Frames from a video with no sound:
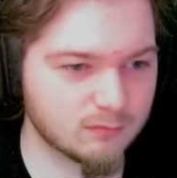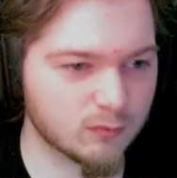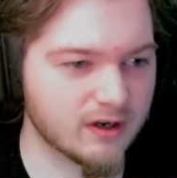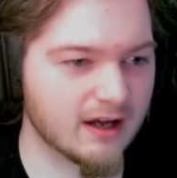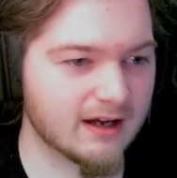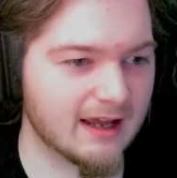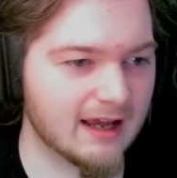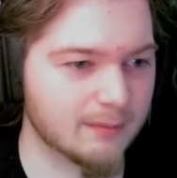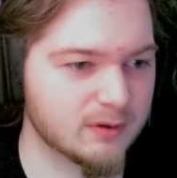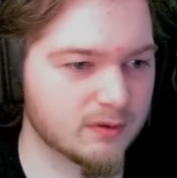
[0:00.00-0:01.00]
were not
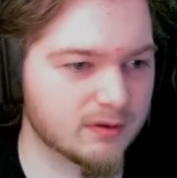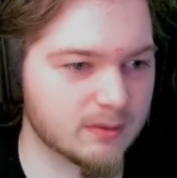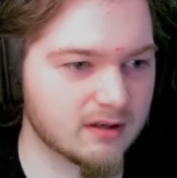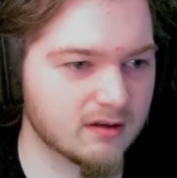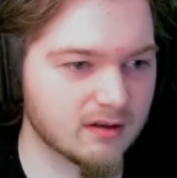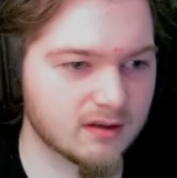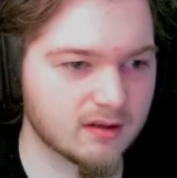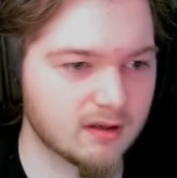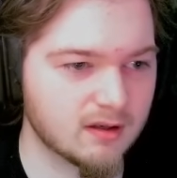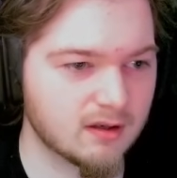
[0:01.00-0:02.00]
happy with me, huh?
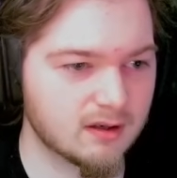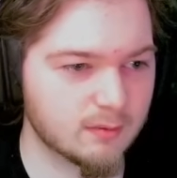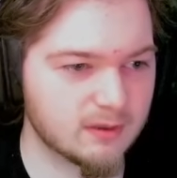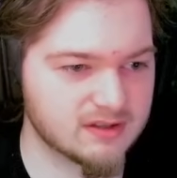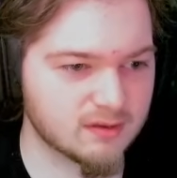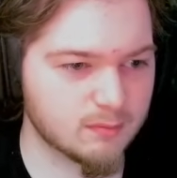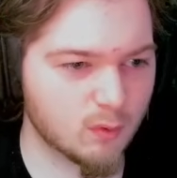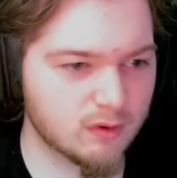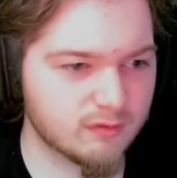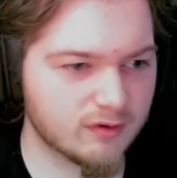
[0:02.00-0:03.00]
Is there
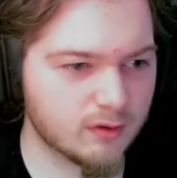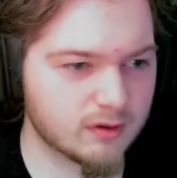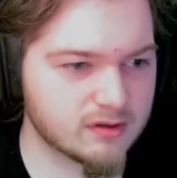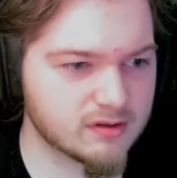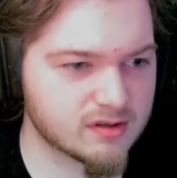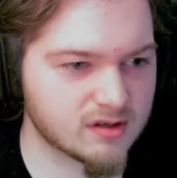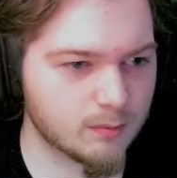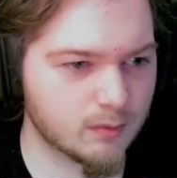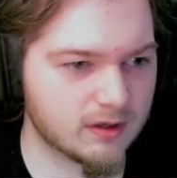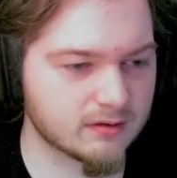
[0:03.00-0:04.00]
more evokers
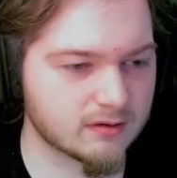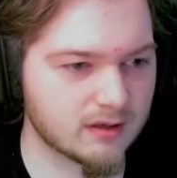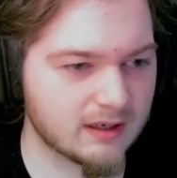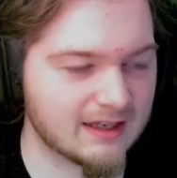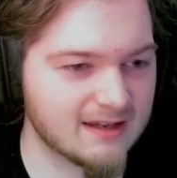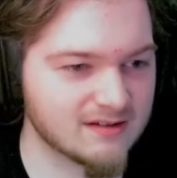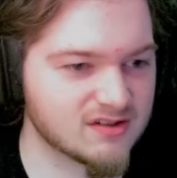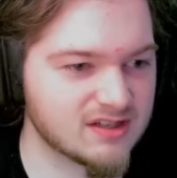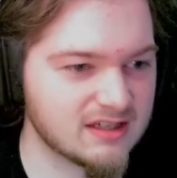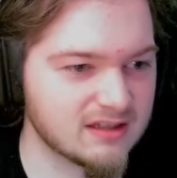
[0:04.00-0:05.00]
somewhere? Can't
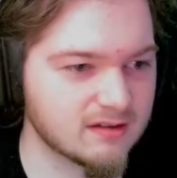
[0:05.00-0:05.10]
see.